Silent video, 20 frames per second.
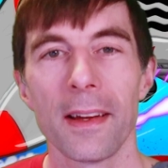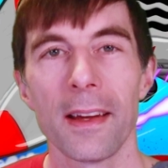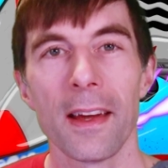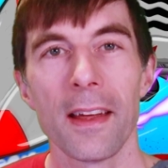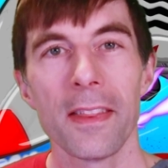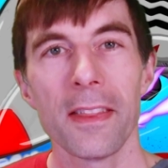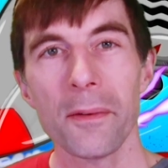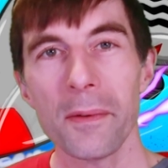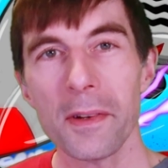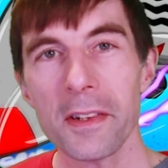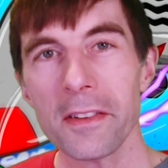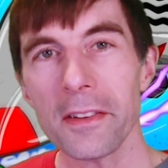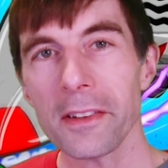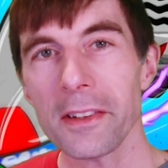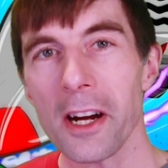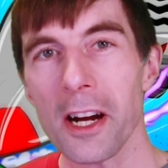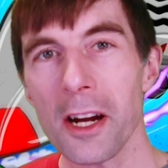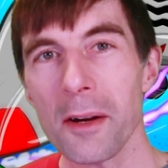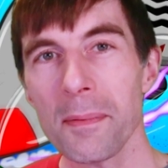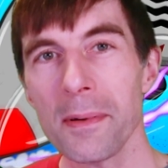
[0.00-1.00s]
the original
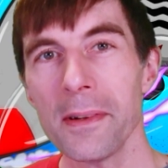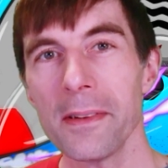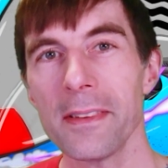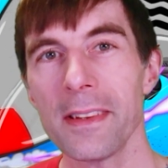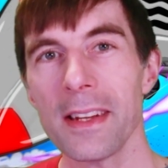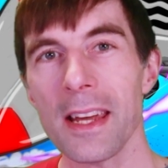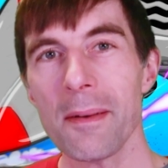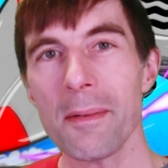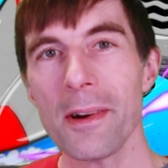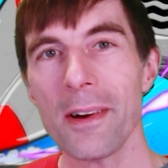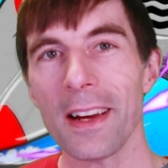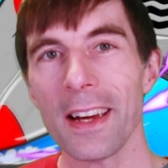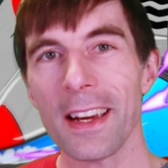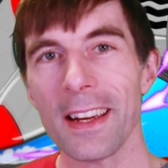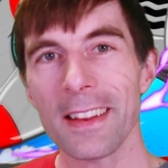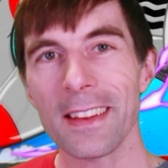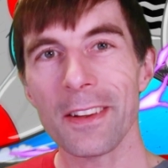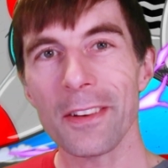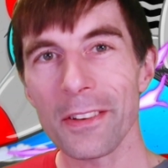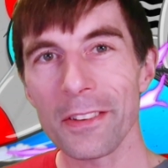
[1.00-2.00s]
Carpoon demo
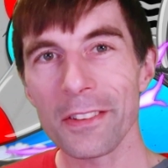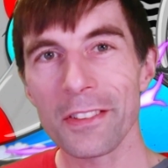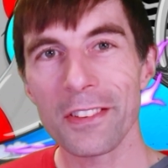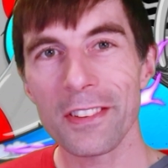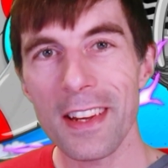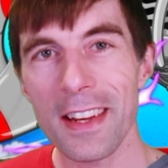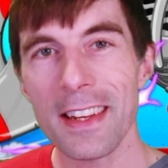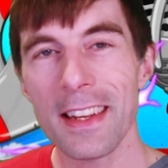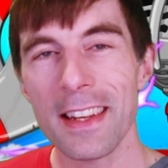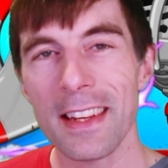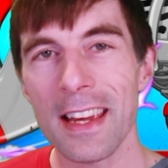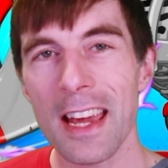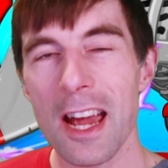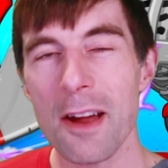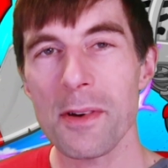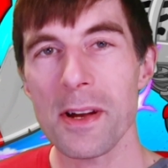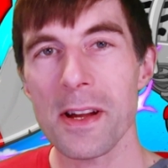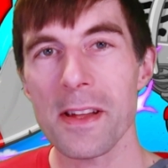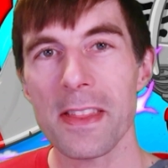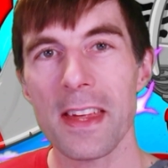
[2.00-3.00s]
had the old shaky
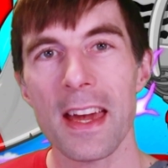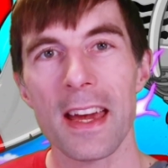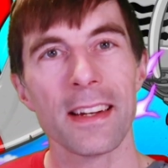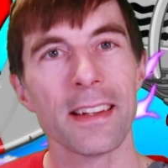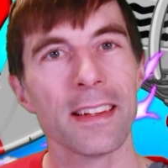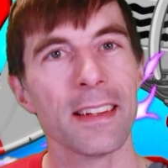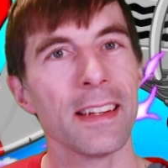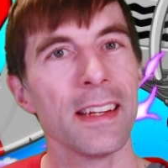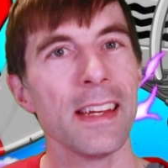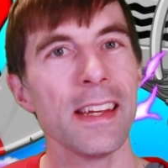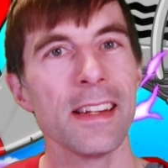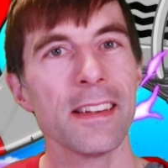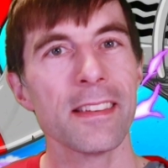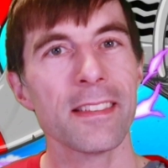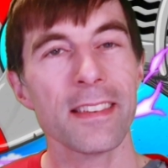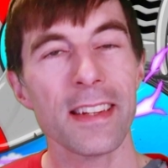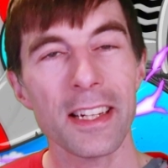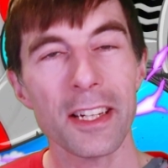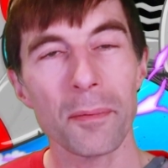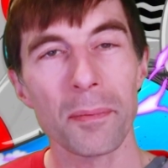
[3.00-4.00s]
camera that in
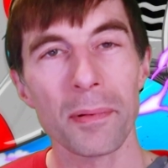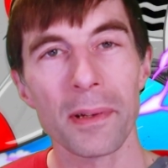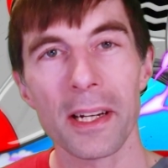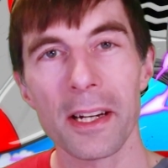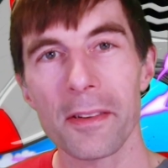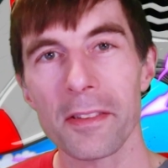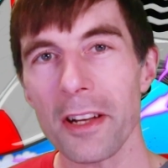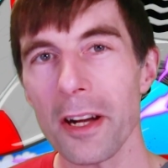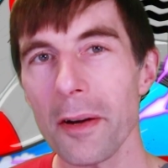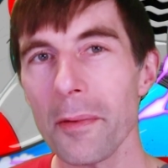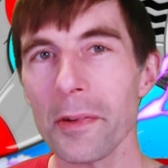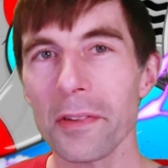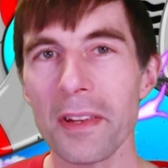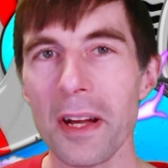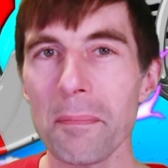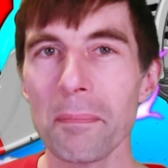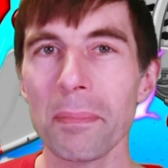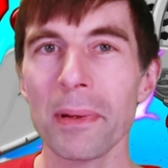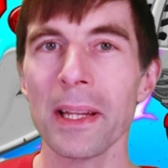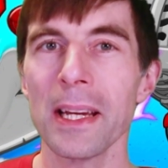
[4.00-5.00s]
single player was almost
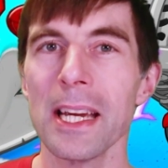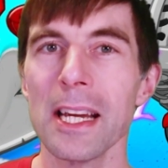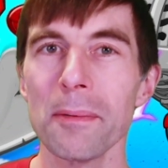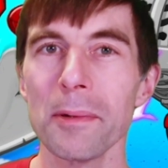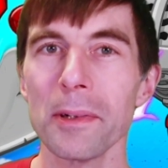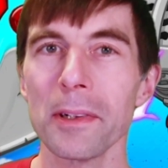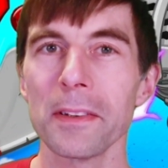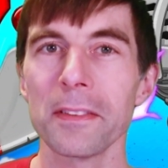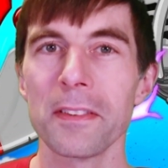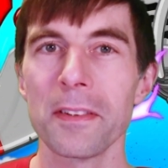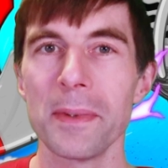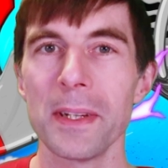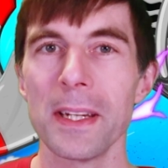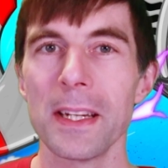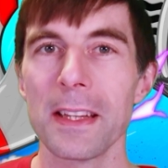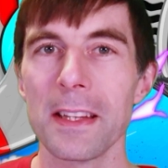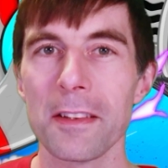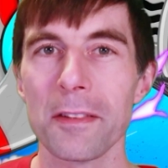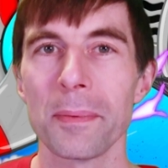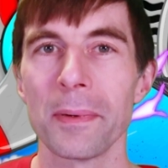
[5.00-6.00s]
unplayable to me
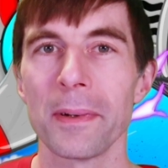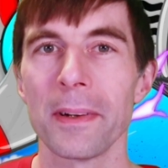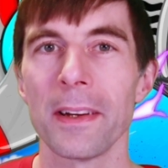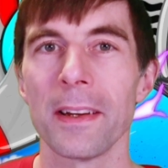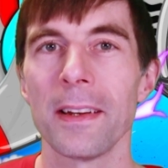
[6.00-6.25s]
at this point.